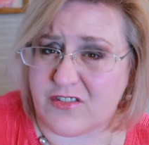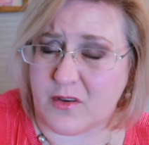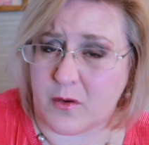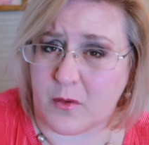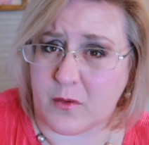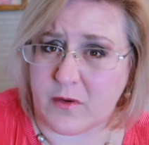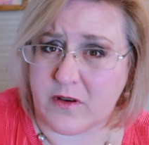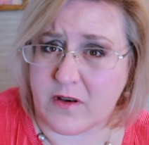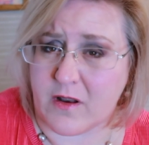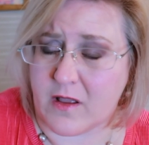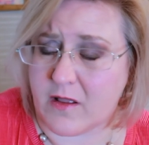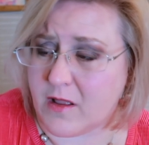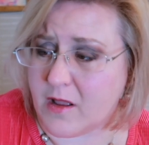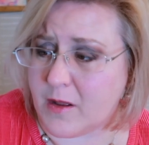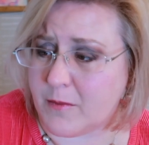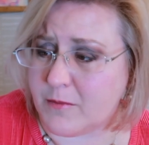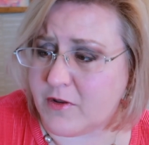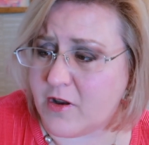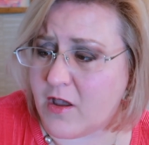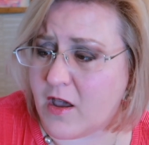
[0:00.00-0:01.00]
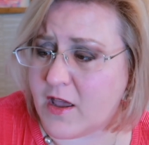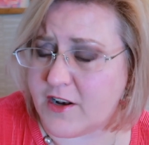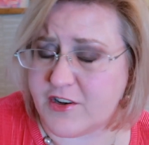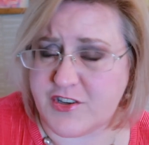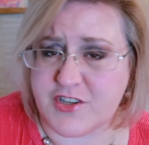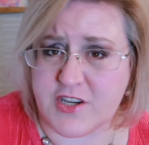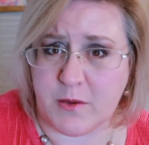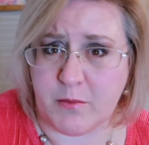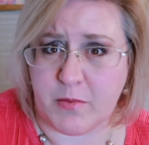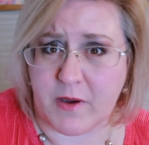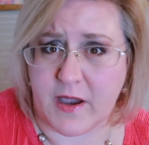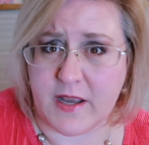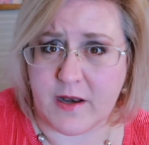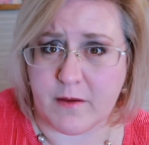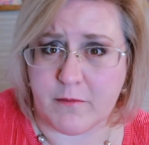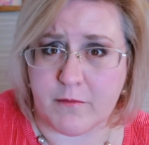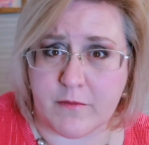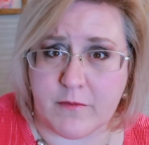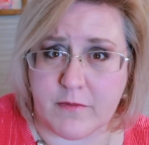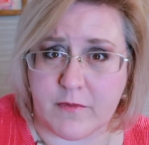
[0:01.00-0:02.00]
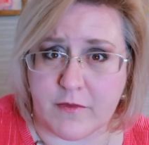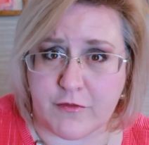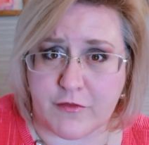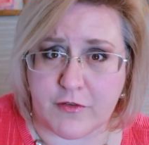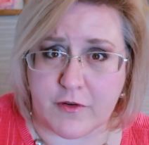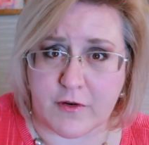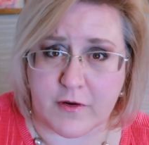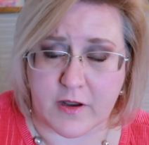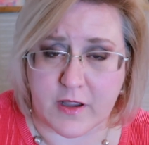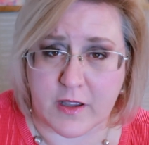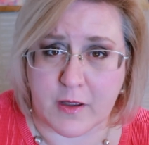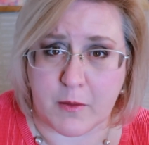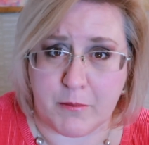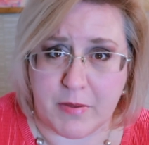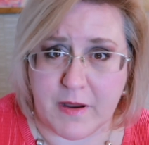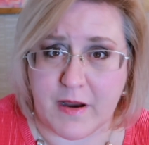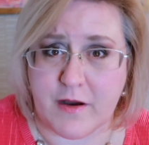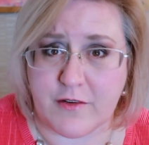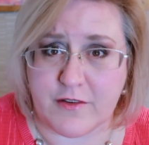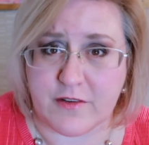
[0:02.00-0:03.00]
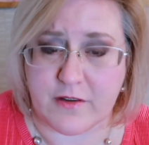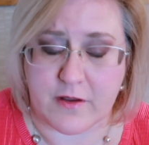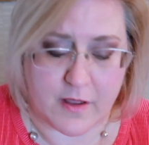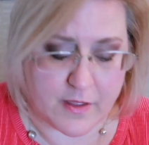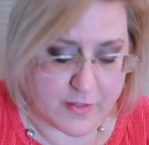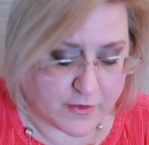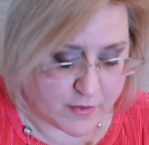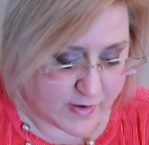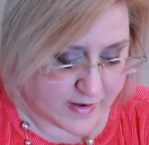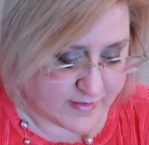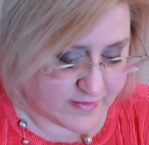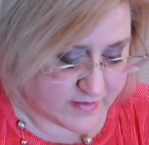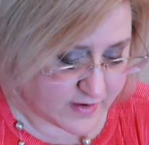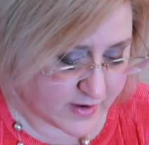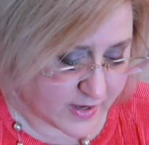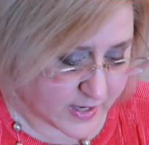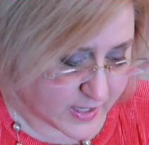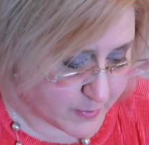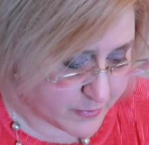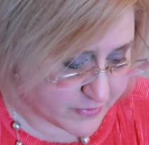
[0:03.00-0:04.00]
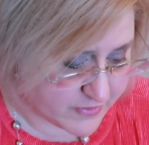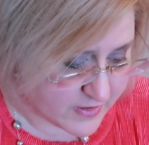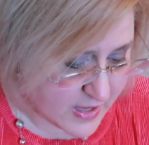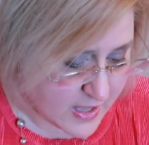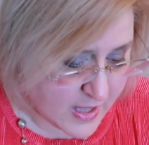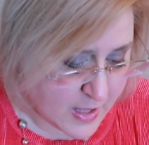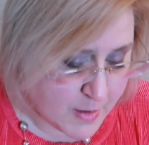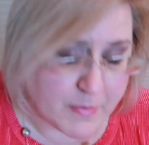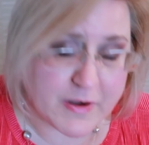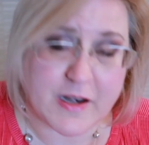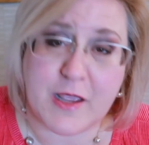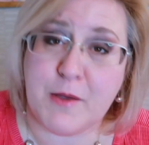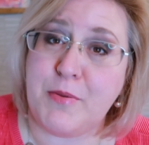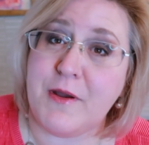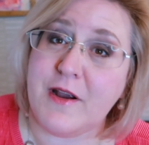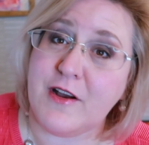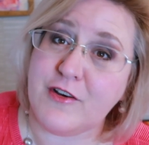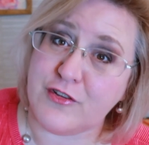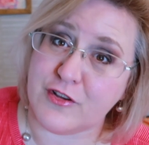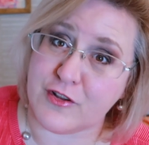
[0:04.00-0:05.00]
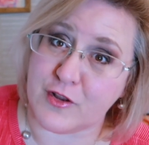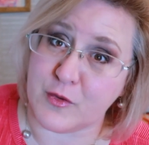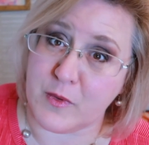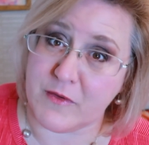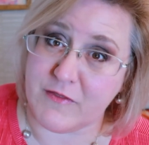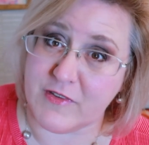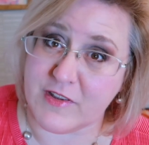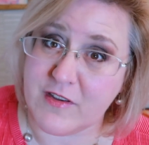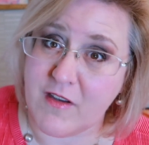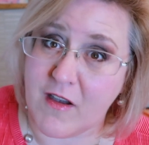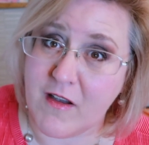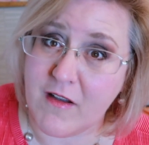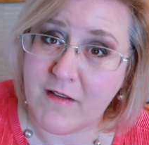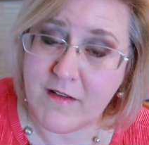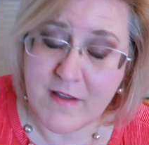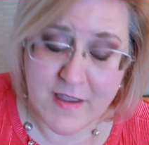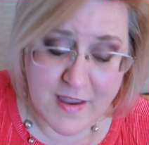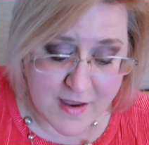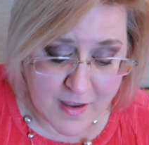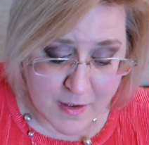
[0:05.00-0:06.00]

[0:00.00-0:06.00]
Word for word: So um, not a cheap item for compared to other Etsy items, but compared to Louis Vuitton,